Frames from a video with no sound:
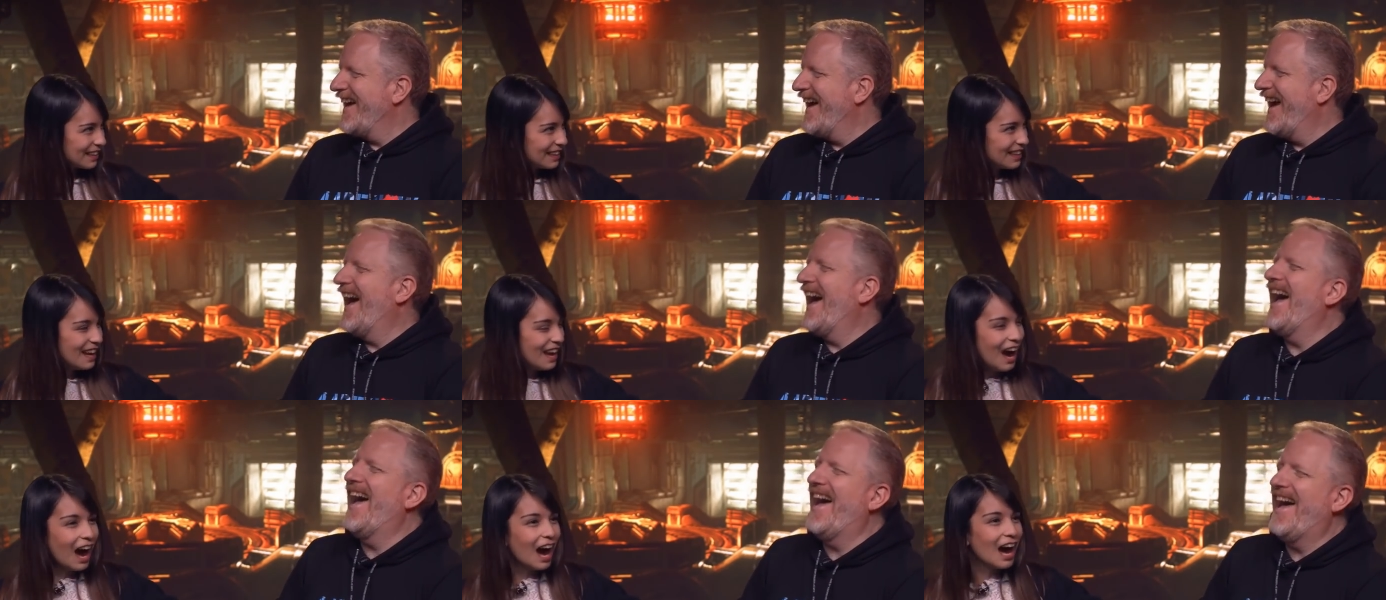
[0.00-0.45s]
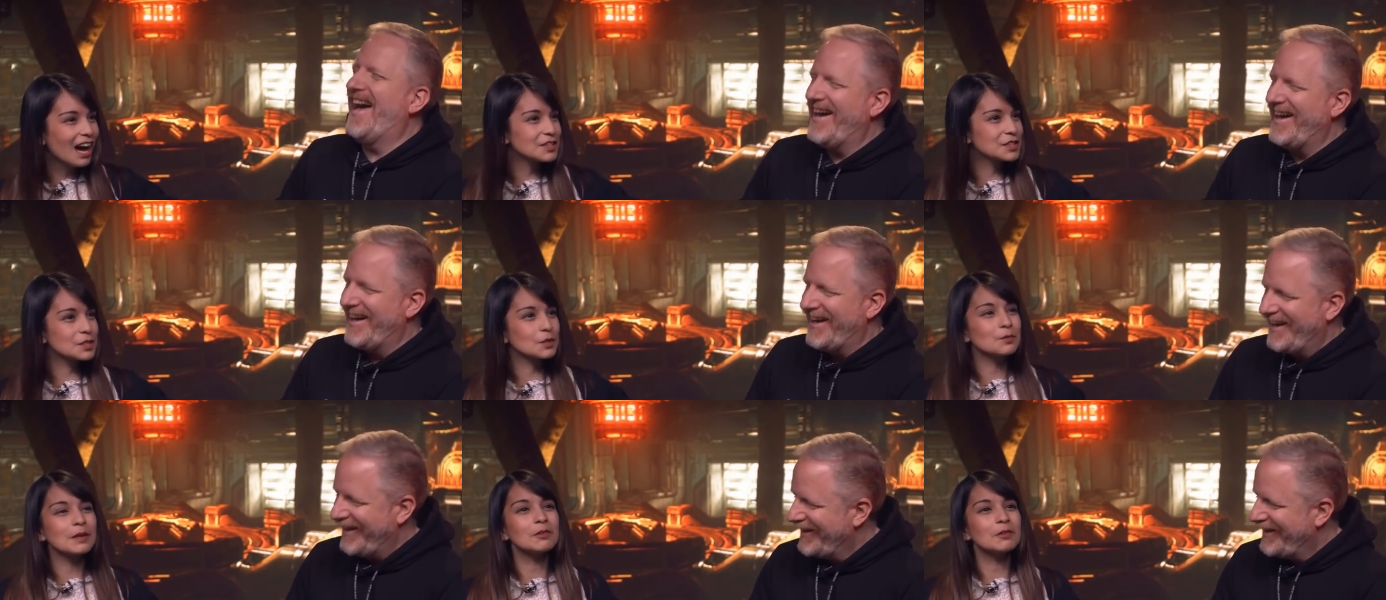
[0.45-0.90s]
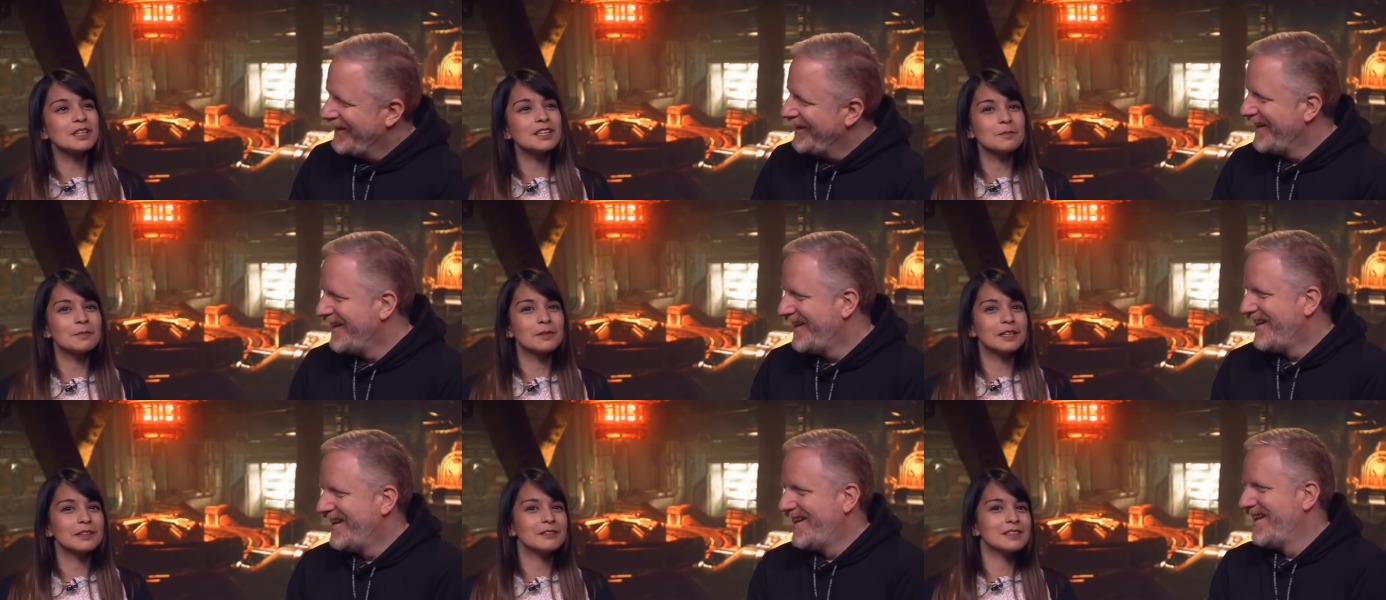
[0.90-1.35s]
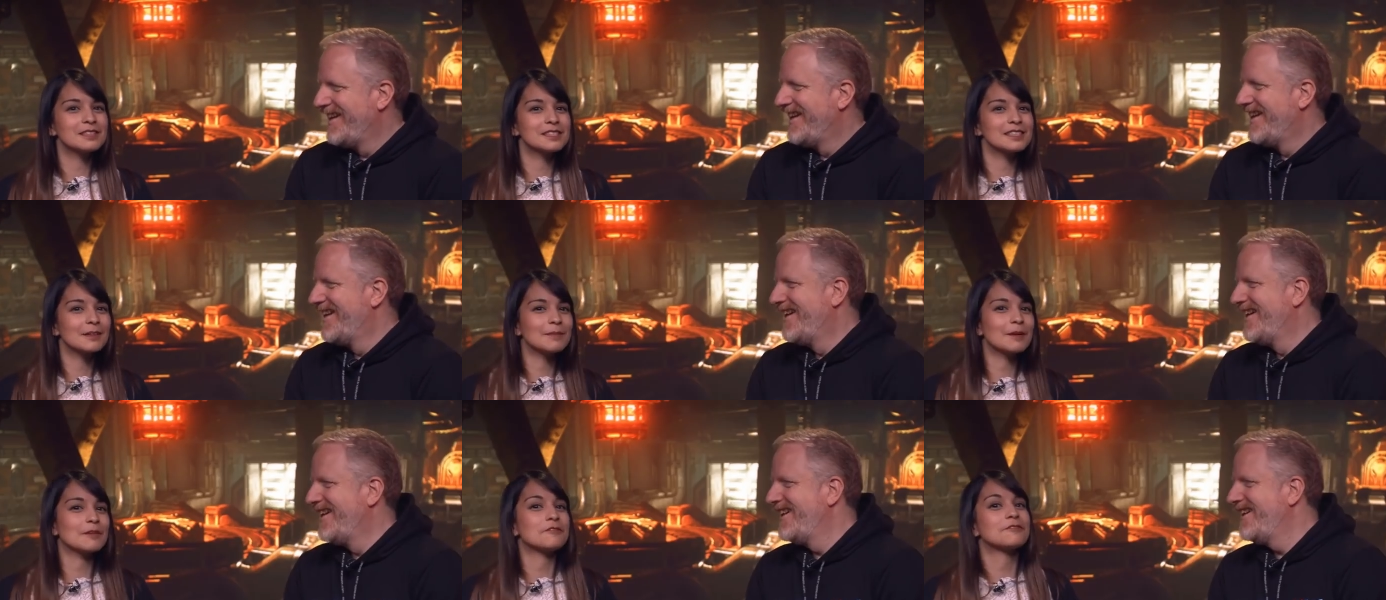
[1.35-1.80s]
Speaker 1: uh, so we wanted to bring you in to talk
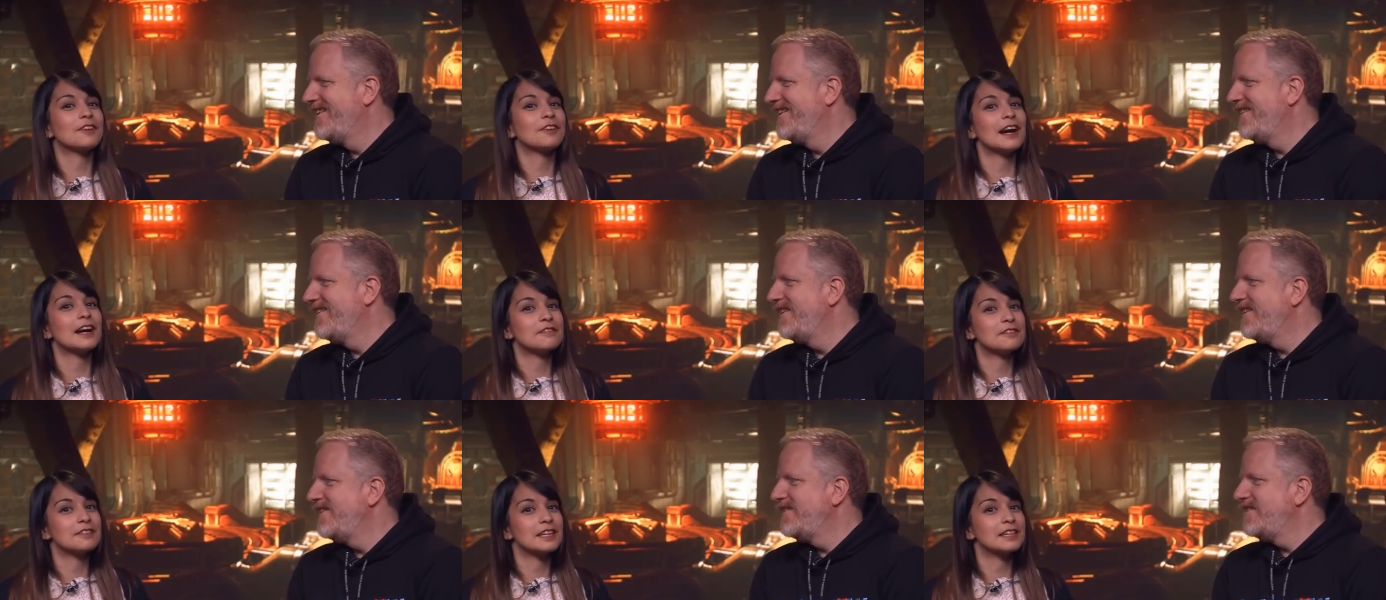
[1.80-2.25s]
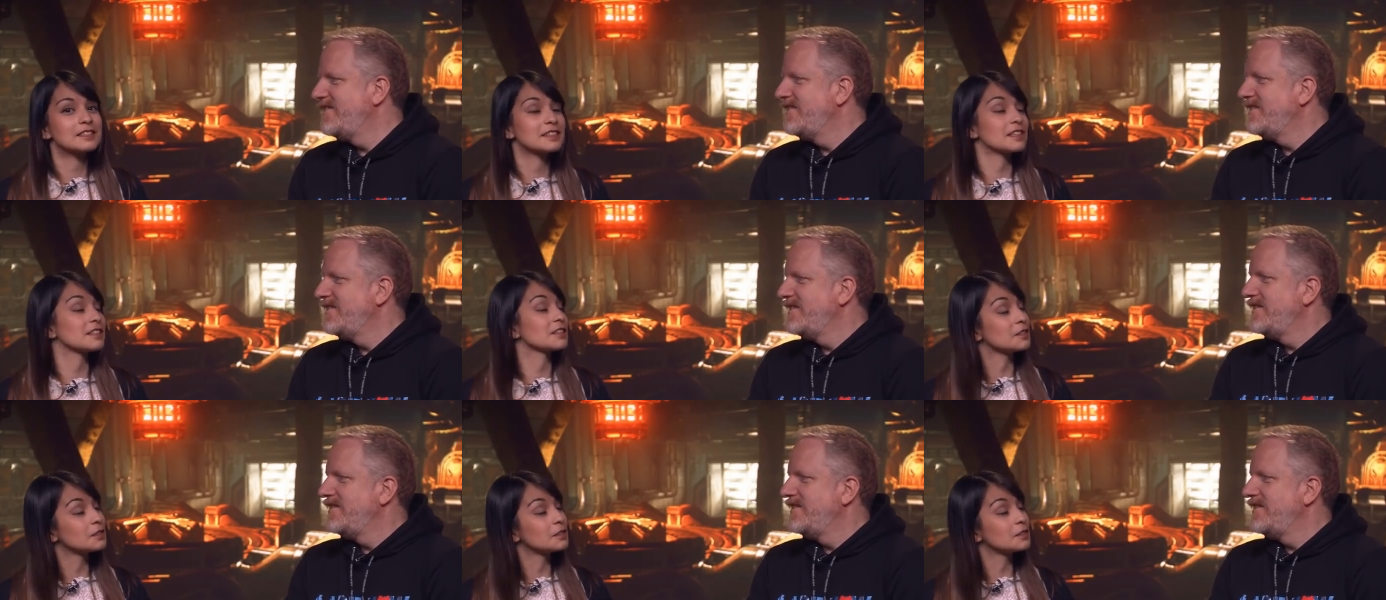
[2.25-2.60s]
about five things that